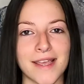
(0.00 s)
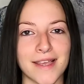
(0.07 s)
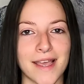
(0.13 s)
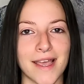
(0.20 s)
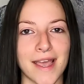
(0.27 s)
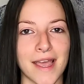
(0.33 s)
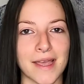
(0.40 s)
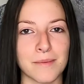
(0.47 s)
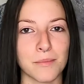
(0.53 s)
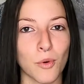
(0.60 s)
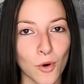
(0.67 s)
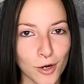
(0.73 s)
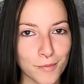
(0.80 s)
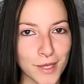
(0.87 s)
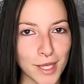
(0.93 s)
aka
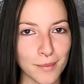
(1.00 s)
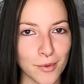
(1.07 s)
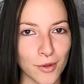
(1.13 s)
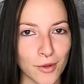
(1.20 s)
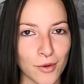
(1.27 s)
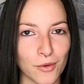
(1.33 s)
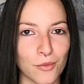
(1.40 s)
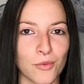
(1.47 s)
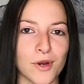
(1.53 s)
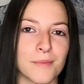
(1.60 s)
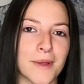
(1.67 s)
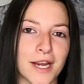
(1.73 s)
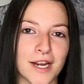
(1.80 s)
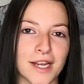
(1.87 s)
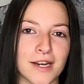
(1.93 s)
poor people, were
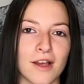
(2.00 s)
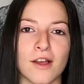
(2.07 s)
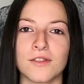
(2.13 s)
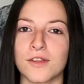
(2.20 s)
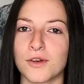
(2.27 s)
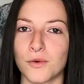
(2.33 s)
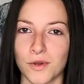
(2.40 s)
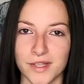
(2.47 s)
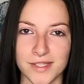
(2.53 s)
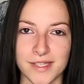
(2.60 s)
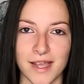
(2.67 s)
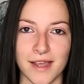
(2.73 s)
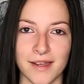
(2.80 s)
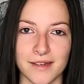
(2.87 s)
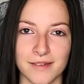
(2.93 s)
buried on the north
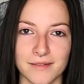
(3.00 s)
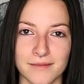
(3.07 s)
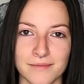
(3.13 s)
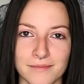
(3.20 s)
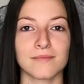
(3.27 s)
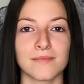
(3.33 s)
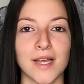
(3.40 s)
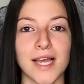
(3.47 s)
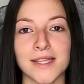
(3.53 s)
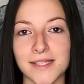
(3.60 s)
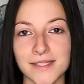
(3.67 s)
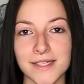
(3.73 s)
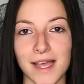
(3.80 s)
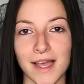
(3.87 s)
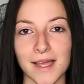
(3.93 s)
side. At
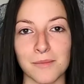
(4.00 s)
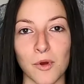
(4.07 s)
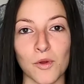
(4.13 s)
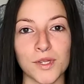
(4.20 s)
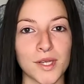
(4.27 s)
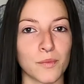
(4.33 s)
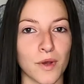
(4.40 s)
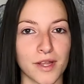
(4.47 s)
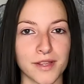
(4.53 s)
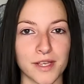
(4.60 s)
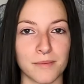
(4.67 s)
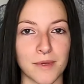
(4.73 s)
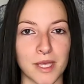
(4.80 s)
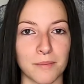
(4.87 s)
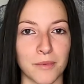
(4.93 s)
the time, only
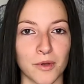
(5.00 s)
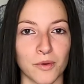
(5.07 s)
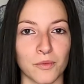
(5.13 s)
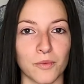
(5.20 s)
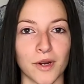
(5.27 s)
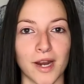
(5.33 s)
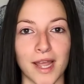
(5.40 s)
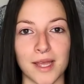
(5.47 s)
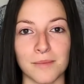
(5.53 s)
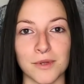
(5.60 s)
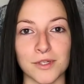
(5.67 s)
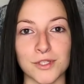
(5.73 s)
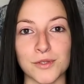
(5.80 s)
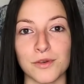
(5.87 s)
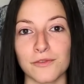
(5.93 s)
wealthy people were
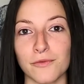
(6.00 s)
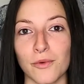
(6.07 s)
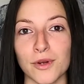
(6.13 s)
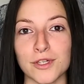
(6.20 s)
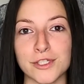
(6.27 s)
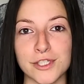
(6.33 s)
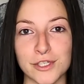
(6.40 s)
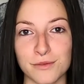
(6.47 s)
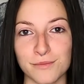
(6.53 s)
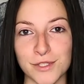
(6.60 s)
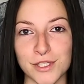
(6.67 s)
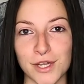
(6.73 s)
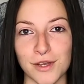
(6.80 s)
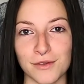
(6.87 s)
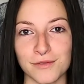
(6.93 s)
able to afford
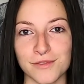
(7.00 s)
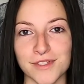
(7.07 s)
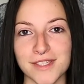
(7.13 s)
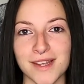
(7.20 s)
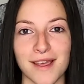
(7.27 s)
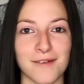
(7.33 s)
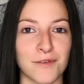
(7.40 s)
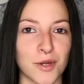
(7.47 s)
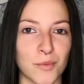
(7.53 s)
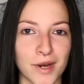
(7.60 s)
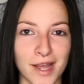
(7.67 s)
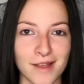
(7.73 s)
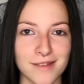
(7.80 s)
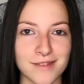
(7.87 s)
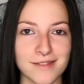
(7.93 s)
tombstones.
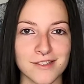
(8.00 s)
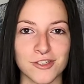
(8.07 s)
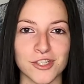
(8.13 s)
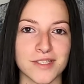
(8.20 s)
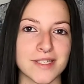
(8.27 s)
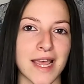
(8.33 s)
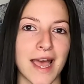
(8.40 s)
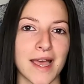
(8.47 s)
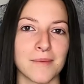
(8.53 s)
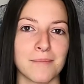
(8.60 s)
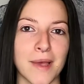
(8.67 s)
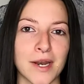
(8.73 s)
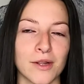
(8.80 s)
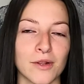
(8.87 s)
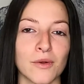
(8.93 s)
Everyone else just had
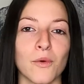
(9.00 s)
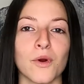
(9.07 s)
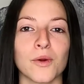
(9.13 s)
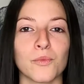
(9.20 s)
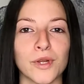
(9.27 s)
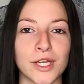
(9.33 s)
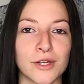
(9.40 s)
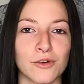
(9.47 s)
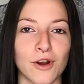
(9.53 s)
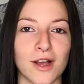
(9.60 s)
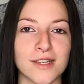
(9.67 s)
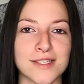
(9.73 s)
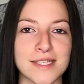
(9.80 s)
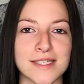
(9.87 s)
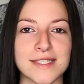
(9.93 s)
metal or wooden
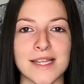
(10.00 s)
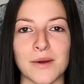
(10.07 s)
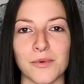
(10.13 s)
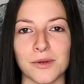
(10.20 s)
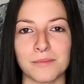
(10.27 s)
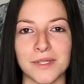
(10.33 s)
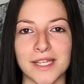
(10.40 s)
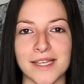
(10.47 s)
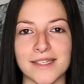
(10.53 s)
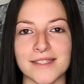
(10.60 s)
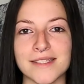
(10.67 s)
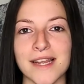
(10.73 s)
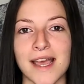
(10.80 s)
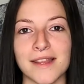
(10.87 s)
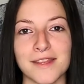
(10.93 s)
crosses that were
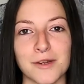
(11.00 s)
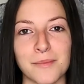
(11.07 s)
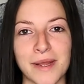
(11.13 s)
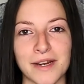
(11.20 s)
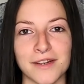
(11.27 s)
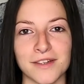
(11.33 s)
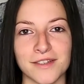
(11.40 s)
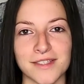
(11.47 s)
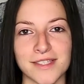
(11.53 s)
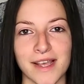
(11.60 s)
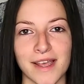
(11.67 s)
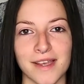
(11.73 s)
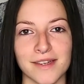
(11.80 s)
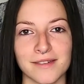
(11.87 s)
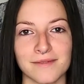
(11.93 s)
placed at their burial
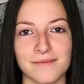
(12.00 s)
site.